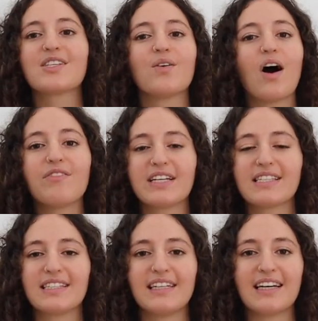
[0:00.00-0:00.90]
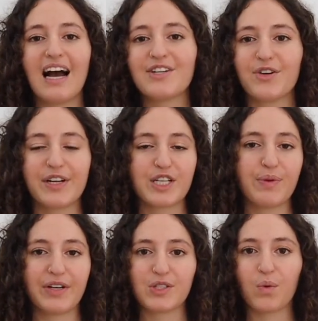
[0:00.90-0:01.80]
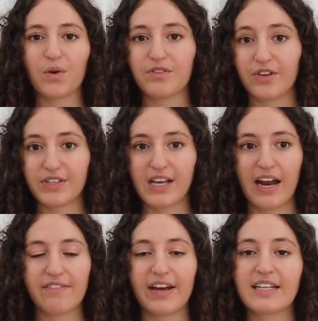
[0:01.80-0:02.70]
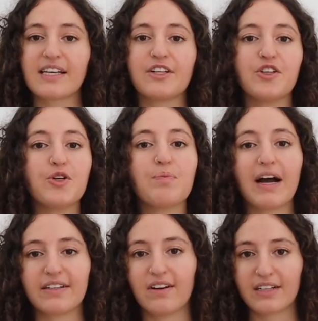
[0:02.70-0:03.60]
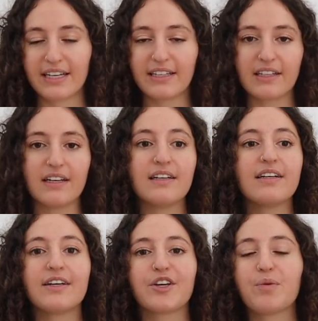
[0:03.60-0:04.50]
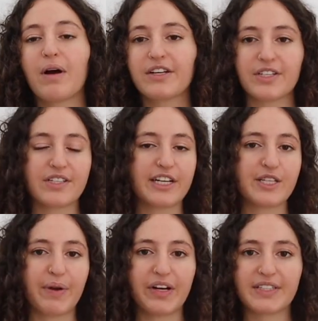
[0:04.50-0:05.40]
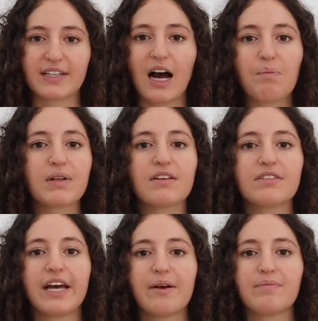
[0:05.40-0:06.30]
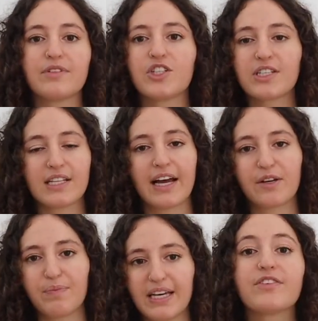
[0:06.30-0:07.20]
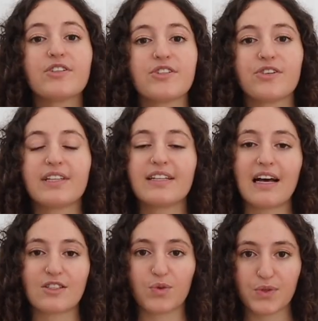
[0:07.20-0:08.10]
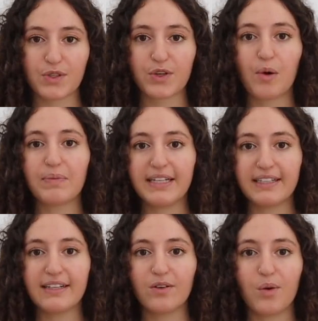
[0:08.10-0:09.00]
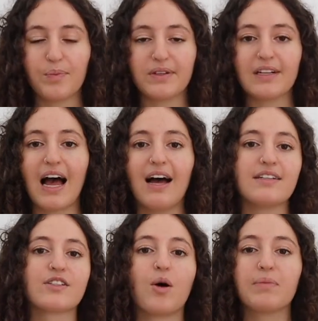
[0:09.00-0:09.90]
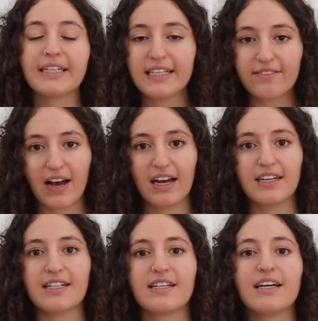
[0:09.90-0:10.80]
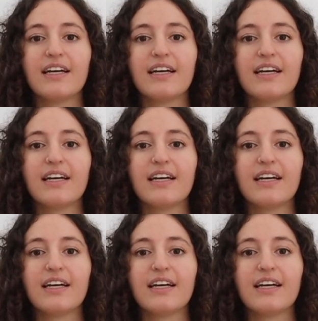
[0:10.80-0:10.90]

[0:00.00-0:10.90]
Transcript: So obviously I don't experience all of those side effects, and you might not either. You might just experience a couple of them, just like me. If you do, then that's also completely normal and completely valid.